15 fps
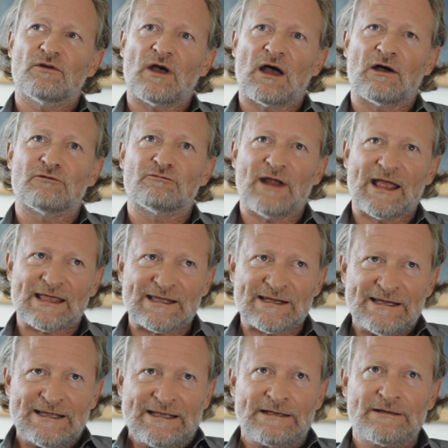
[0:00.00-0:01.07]
our
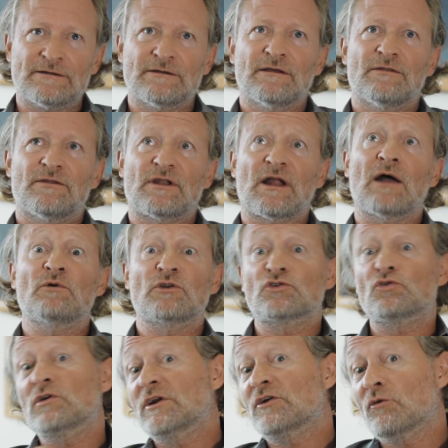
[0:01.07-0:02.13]
reckoning that I would
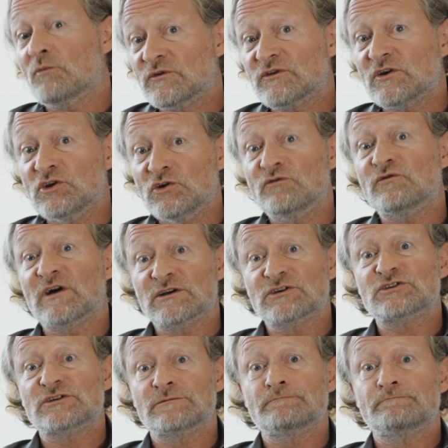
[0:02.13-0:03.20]
call it almost a new
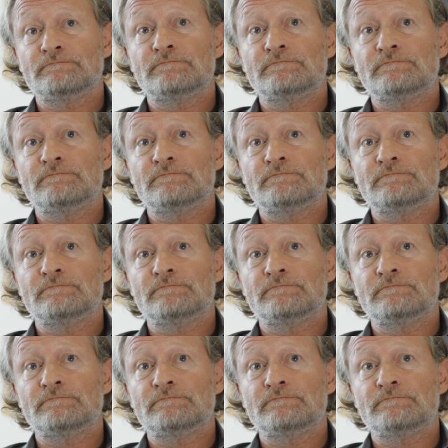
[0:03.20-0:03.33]
function.